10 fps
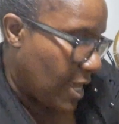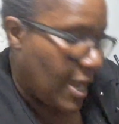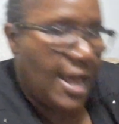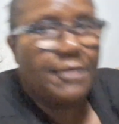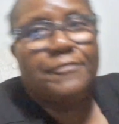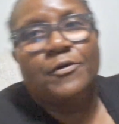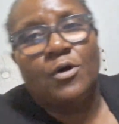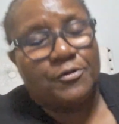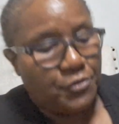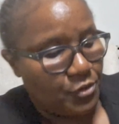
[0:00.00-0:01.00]
I got a
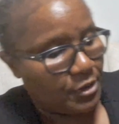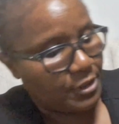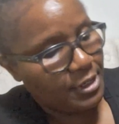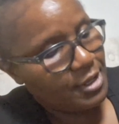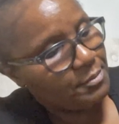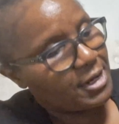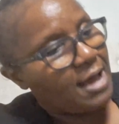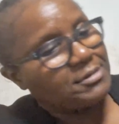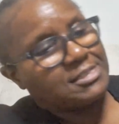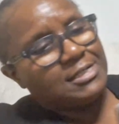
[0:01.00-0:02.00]
4th one. But
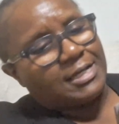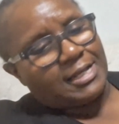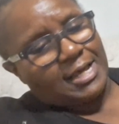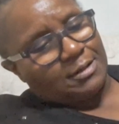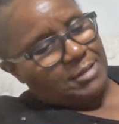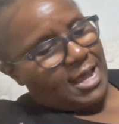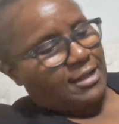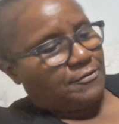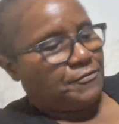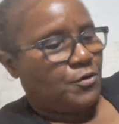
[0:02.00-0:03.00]
I was looking at them
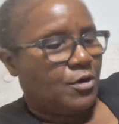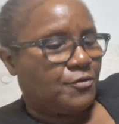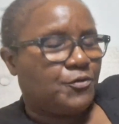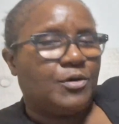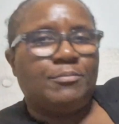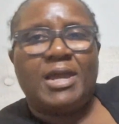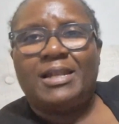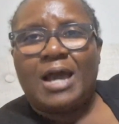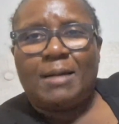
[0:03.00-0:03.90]
like the 4th one may